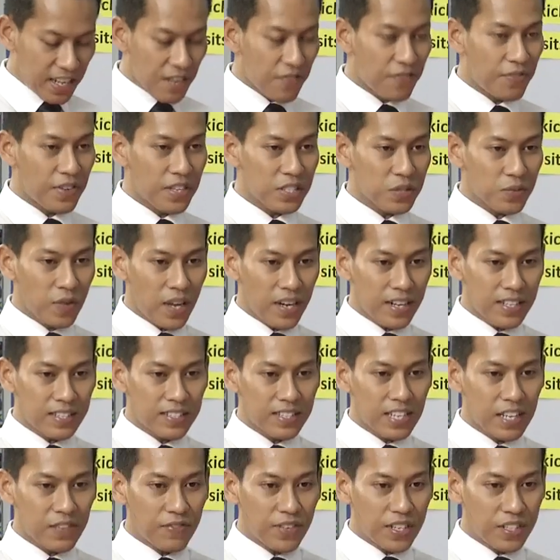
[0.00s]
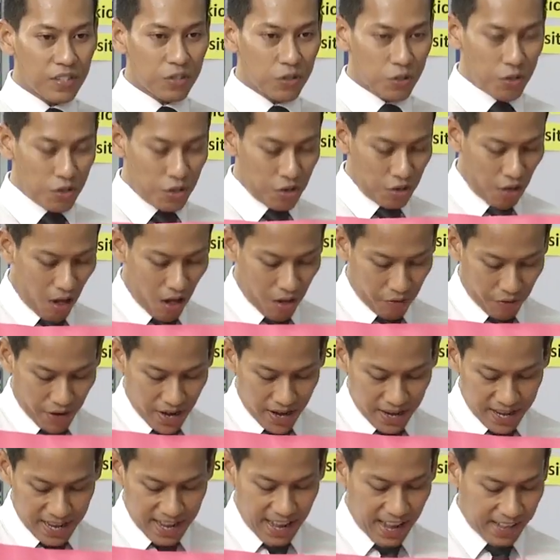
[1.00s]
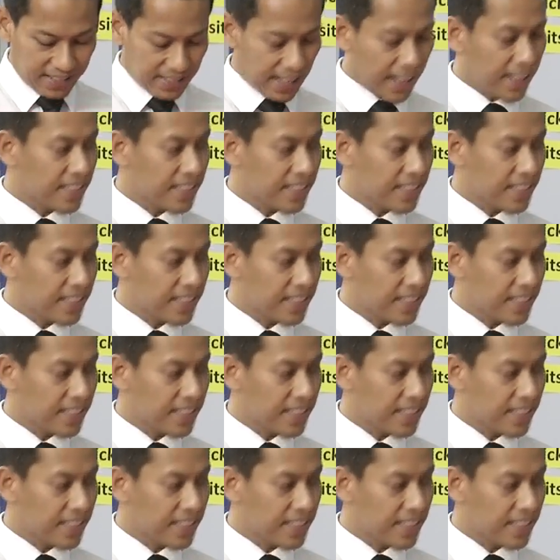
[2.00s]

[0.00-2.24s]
the first one is given to you already as